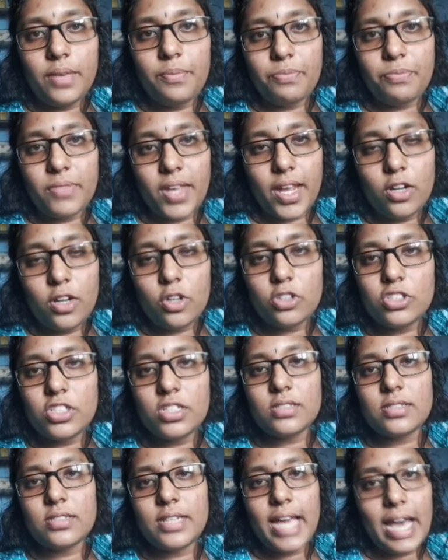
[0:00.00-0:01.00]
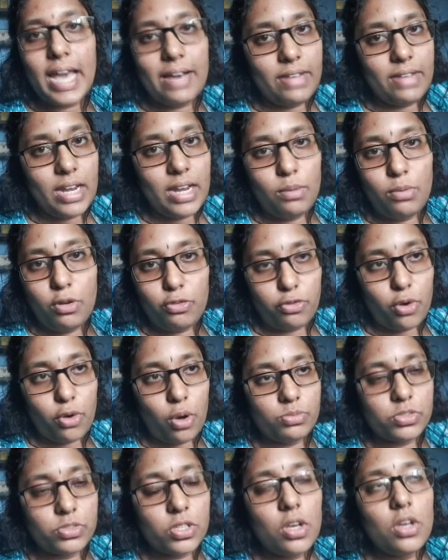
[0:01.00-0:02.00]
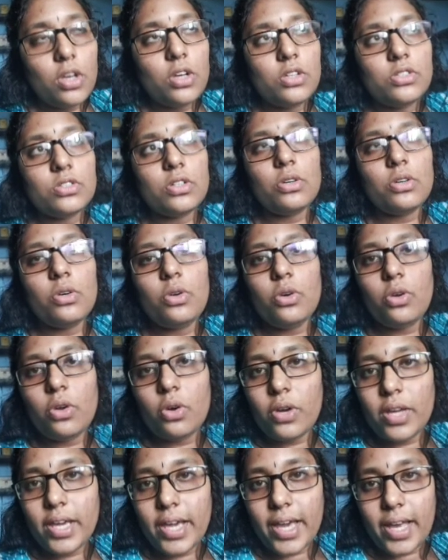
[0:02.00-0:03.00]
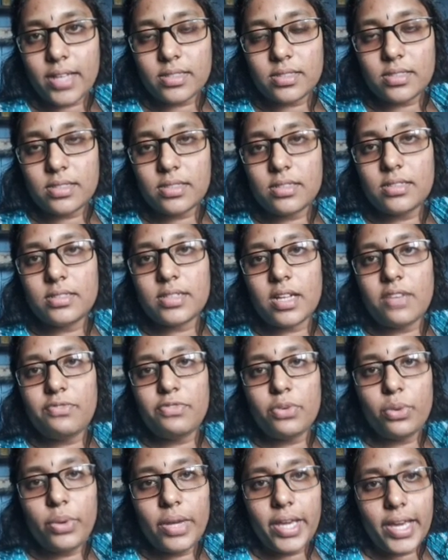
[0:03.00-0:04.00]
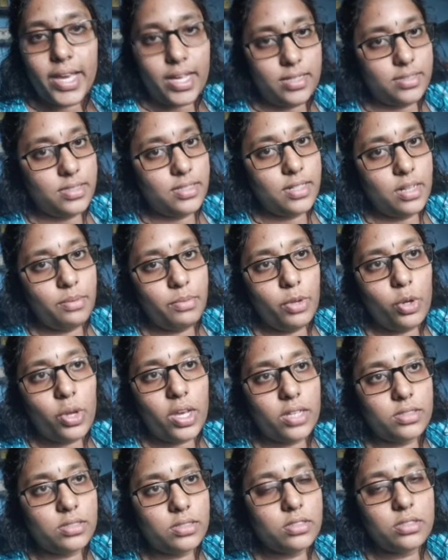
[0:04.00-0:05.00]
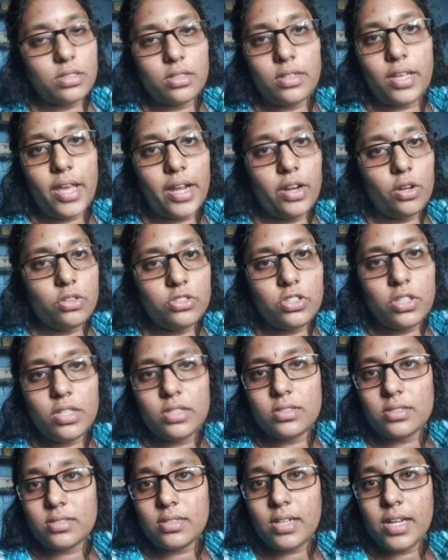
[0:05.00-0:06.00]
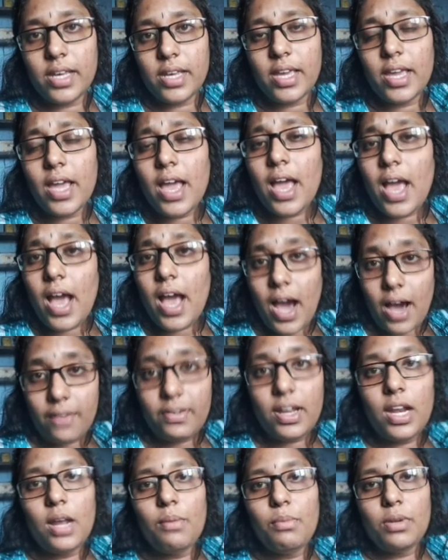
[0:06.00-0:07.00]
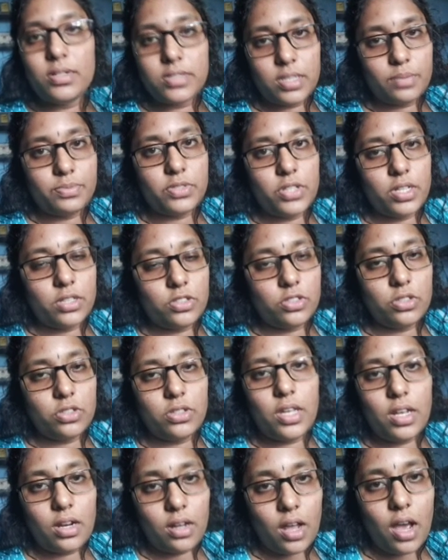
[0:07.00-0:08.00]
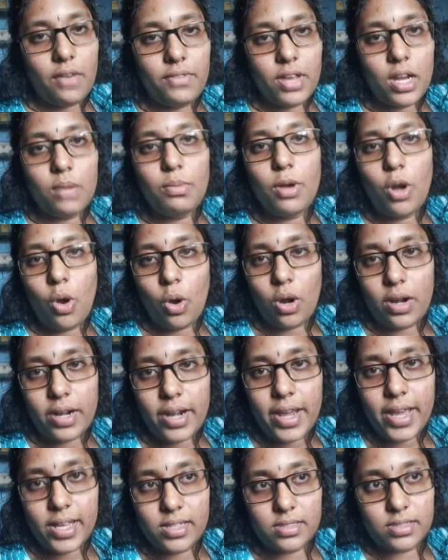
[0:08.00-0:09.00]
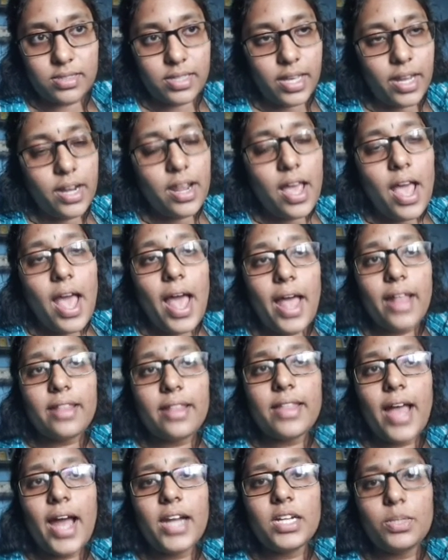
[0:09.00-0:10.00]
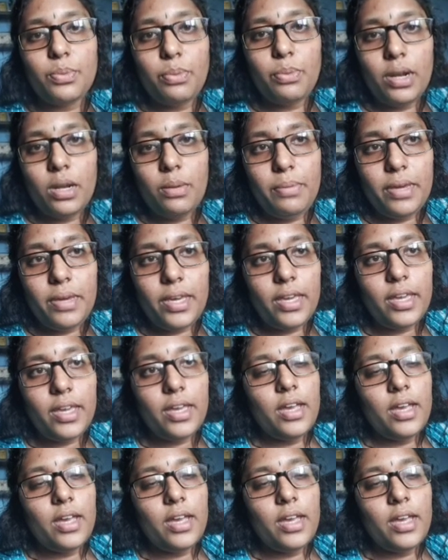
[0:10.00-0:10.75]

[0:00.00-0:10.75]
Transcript: endogenously available forms. So glucuronic acid, sulfuric acid, amino acids are the endogenously available substrates. So they are available already inside and that will be